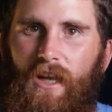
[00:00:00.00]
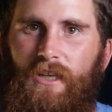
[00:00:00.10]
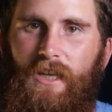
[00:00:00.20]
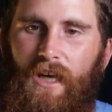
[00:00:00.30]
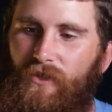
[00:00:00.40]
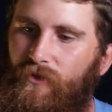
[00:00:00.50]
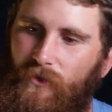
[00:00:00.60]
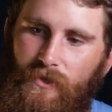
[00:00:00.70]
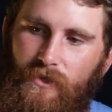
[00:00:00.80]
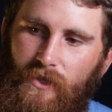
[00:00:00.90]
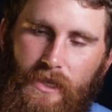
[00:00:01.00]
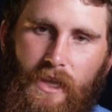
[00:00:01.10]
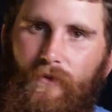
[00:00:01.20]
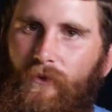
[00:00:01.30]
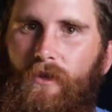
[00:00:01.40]
yellowtail, as soon as you get
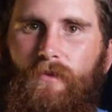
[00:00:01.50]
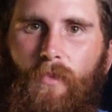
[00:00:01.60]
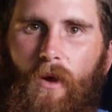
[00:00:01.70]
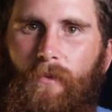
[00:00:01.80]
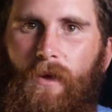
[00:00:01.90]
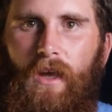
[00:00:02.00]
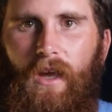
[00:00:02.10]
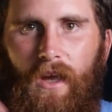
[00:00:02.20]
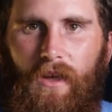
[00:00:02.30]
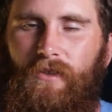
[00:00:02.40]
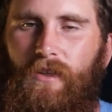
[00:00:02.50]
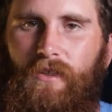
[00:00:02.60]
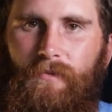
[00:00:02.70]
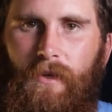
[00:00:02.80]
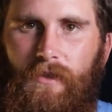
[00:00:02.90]
that first plop, it's going
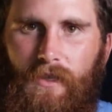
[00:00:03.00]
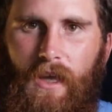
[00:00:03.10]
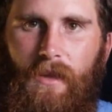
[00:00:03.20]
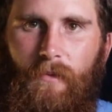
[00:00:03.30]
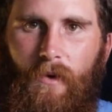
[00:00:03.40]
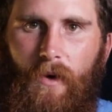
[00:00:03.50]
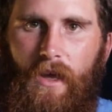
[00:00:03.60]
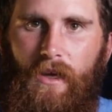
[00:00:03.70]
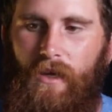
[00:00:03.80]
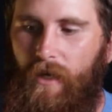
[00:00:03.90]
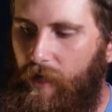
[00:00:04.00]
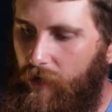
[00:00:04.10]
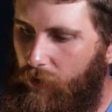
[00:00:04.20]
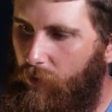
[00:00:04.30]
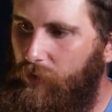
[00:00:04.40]
to scare them away.
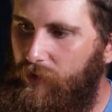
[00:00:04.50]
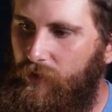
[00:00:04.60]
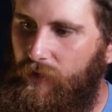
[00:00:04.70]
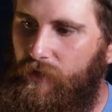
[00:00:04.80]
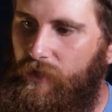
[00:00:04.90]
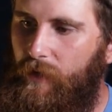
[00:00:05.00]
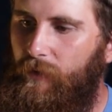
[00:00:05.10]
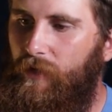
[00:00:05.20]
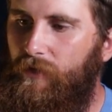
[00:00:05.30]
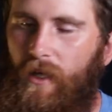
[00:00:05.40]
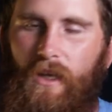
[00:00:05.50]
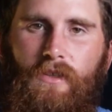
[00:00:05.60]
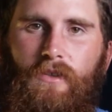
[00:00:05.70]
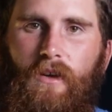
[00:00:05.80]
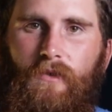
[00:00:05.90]
Always using trebles,
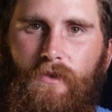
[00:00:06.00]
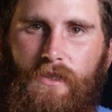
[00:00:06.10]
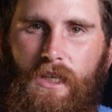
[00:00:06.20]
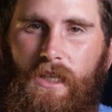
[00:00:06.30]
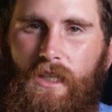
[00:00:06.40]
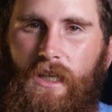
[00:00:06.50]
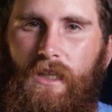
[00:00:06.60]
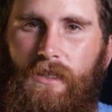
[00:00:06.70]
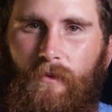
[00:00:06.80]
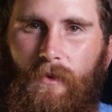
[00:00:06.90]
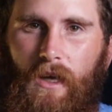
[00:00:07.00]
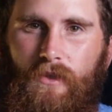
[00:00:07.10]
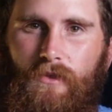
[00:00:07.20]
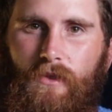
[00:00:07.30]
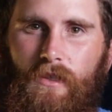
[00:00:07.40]
unless you're going for GT. Some
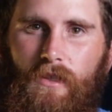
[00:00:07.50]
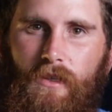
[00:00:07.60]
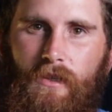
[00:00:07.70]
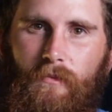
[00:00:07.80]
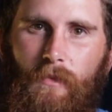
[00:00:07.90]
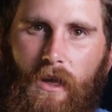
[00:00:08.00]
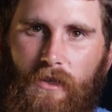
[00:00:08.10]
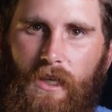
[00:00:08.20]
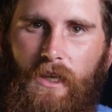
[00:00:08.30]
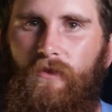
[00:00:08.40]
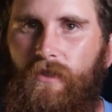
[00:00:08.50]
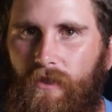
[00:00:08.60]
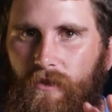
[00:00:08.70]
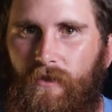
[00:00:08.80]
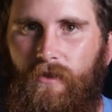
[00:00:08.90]
guys do it in the Maldives
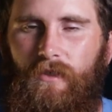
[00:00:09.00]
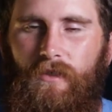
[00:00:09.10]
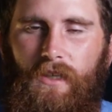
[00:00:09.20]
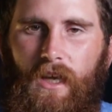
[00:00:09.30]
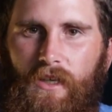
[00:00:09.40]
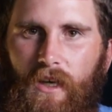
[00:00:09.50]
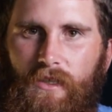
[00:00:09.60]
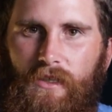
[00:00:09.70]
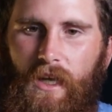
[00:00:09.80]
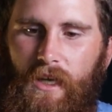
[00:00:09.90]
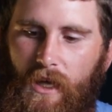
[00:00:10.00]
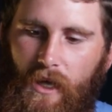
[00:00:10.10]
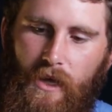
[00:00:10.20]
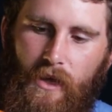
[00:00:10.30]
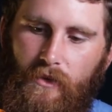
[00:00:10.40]
and the Seychelles and that.
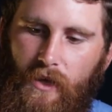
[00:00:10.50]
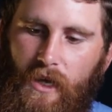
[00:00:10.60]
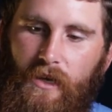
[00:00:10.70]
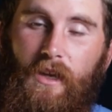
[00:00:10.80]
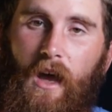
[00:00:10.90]
Then